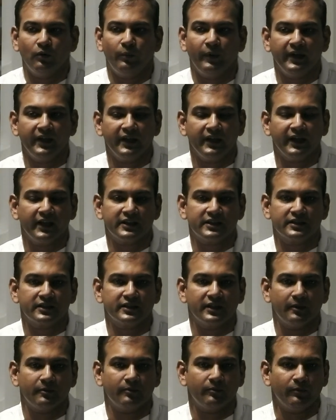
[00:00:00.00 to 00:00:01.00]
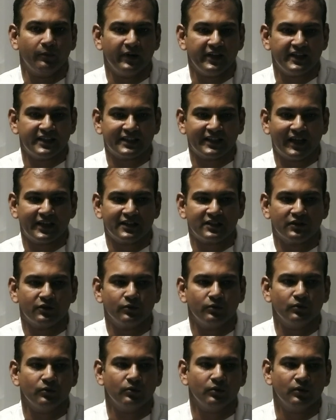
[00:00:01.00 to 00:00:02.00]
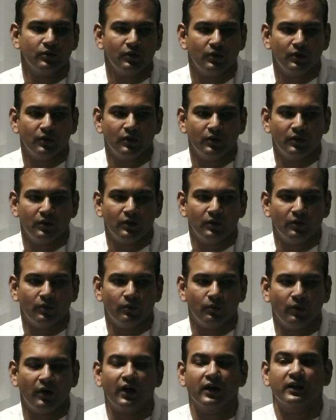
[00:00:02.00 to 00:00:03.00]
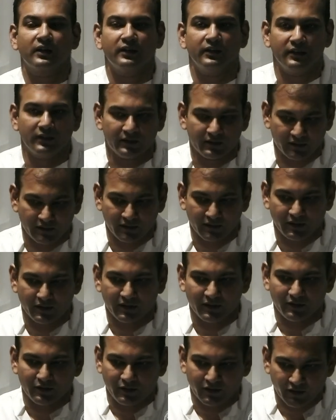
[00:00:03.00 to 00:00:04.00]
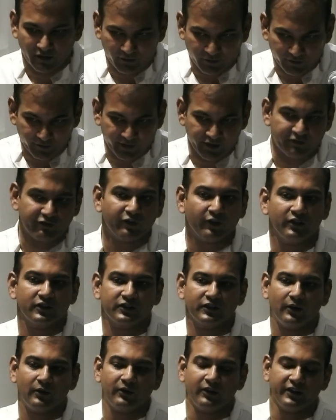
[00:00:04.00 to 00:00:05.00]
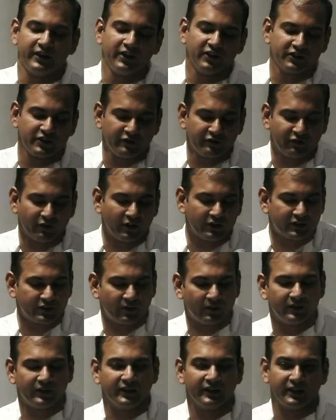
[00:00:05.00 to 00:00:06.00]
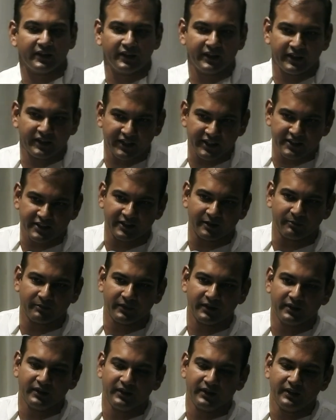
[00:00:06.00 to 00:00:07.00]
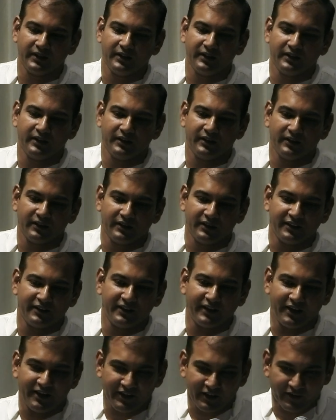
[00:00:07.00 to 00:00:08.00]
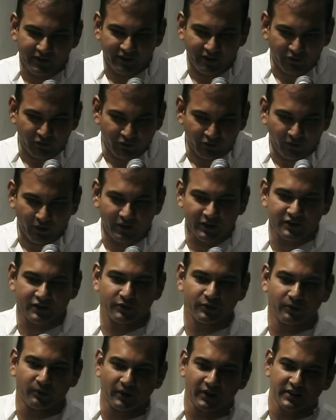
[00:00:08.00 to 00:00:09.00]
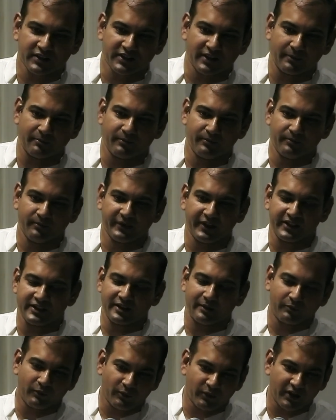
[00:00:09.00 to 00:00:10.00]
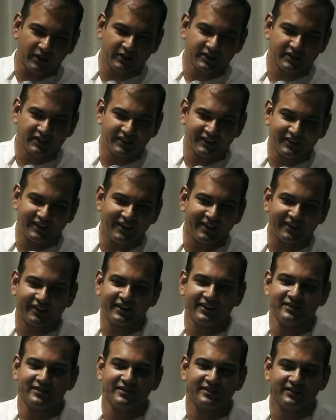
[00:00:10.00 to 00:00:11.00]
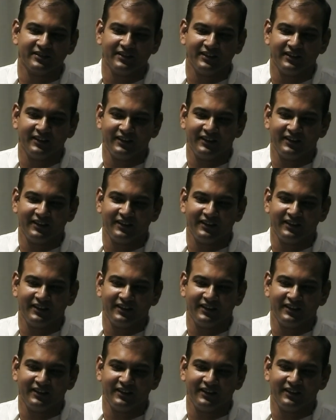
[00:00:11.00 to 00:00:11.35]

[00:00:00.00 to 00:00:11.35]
when he gets up, when he starts to walk, he falls down, he or she falls down, he gets up. Then he falls, walks up, gets up, walks, then runs.